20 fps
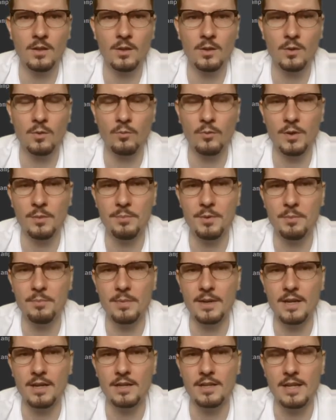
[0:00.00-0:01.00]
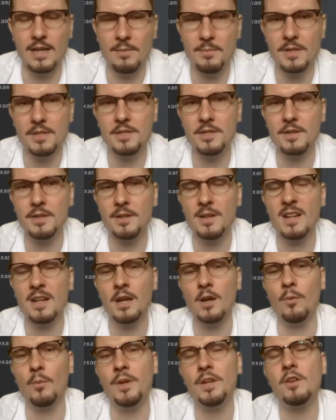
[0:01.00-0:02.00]
we prepare the emitter.
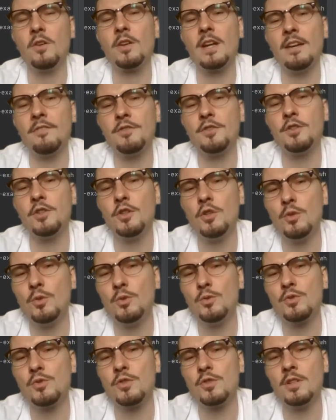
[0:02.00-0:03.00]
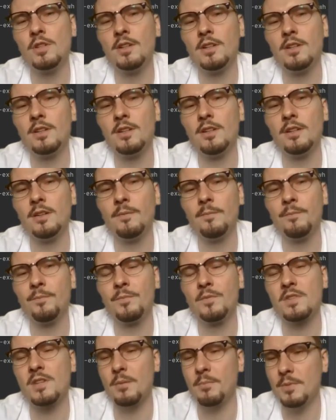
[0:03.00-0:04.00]
We don't have to use the
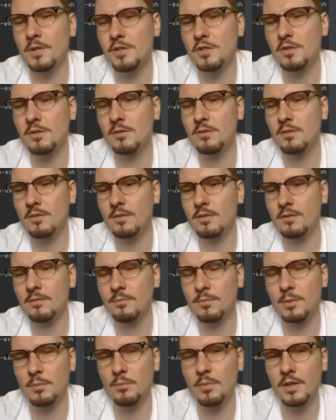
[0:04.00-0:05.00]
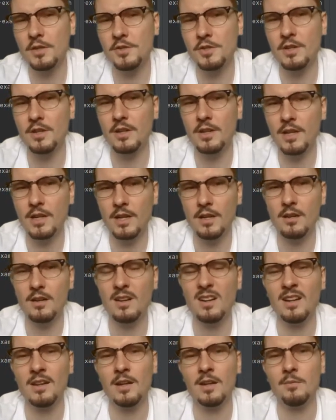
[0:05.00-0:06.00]
submission publisher here,
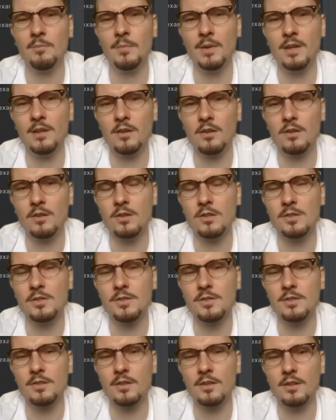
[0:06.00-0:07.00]
because